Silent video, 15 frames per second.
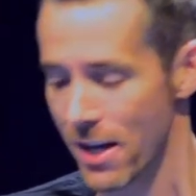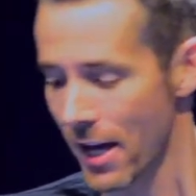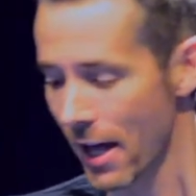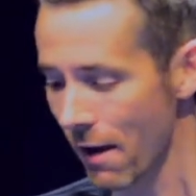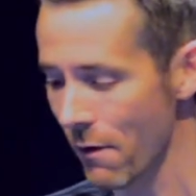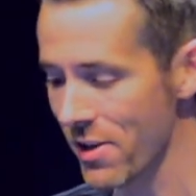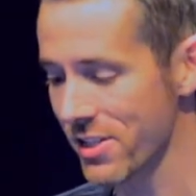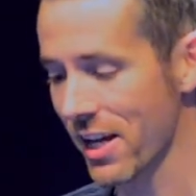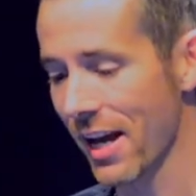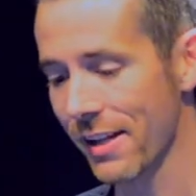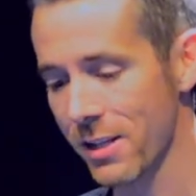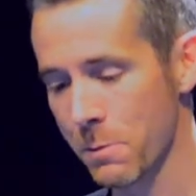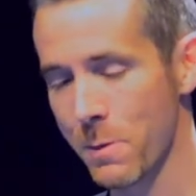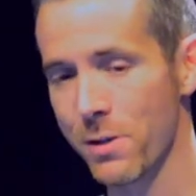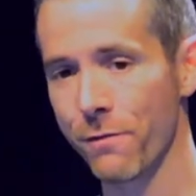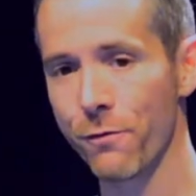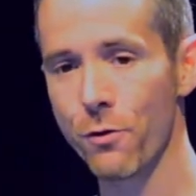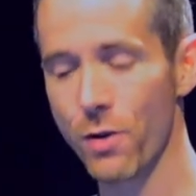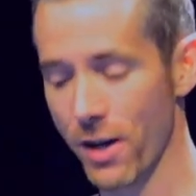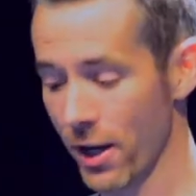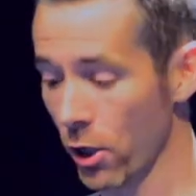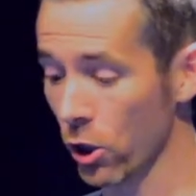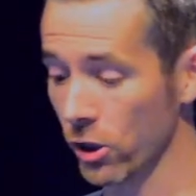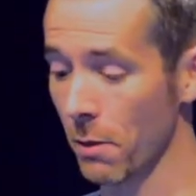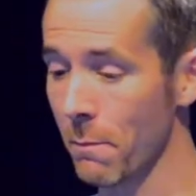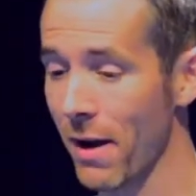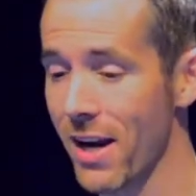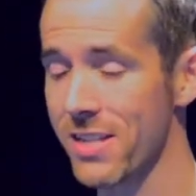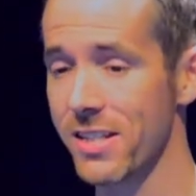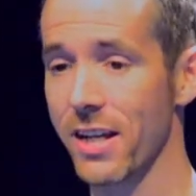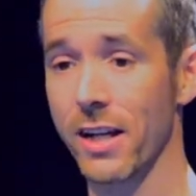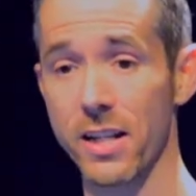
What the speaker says: Anyways, I had this piece of fruit, and it looked amazing,